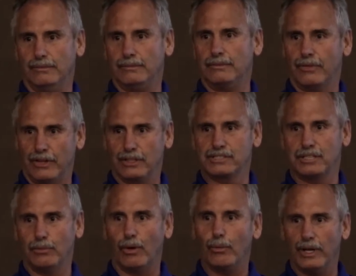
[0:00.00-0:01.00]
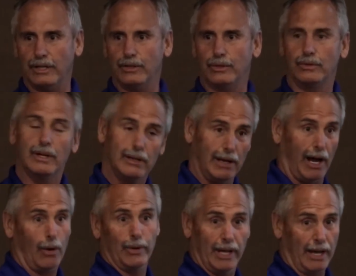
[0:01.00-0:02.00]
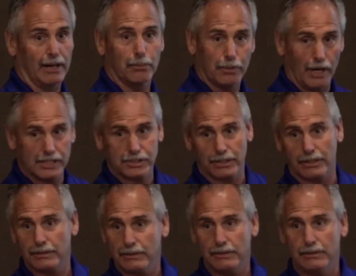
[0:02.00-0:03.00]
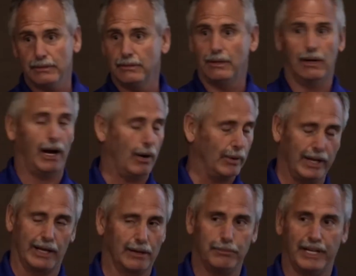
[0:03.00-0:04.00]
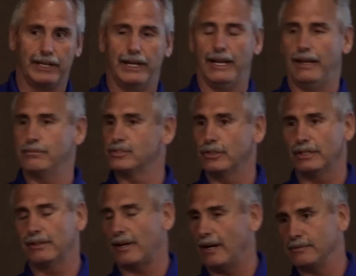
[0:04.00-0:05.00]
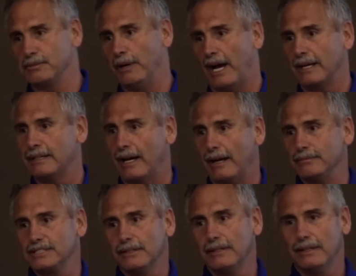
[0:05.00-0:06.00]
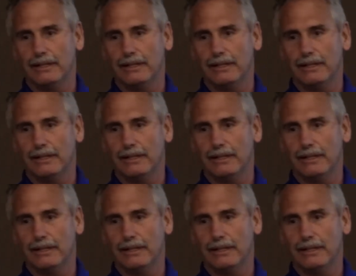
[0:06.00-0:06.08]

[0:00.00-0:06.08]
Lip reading: They'll see what we do, how we handle pressure, how we handle big games, good times, bad times.